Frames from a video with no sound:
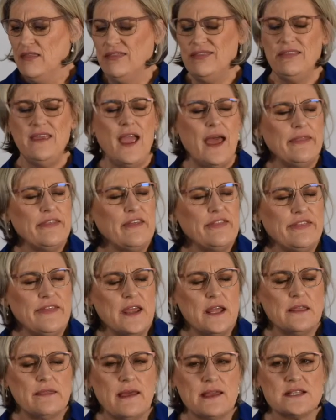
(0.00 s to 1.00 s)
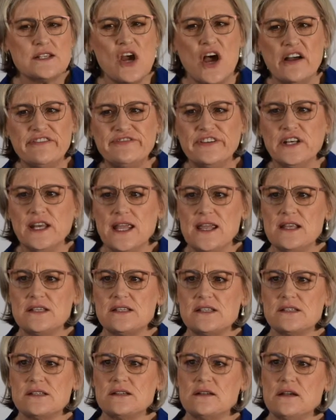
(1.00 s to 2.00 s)
The other thing that often
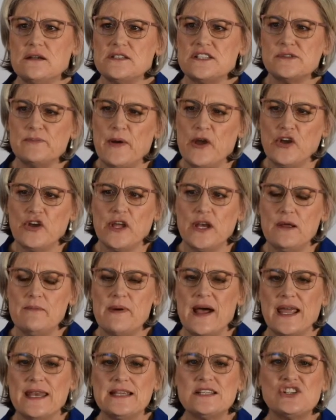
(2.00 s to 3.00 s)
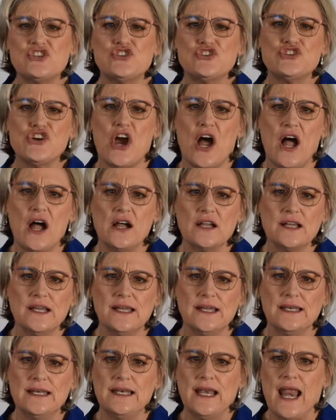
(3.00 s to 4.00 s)
gets spoken about is
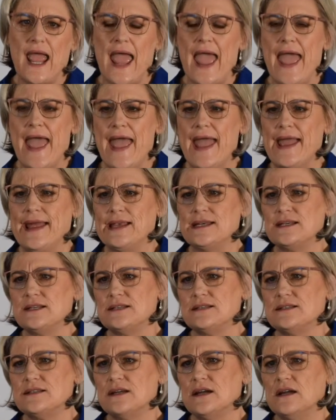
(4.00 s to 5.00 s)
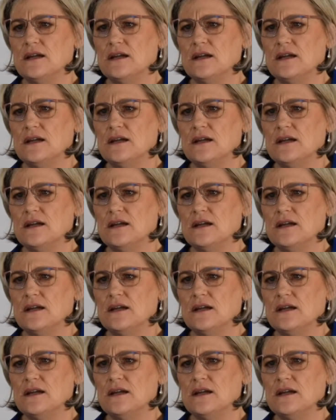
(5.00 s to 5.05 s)
jargon and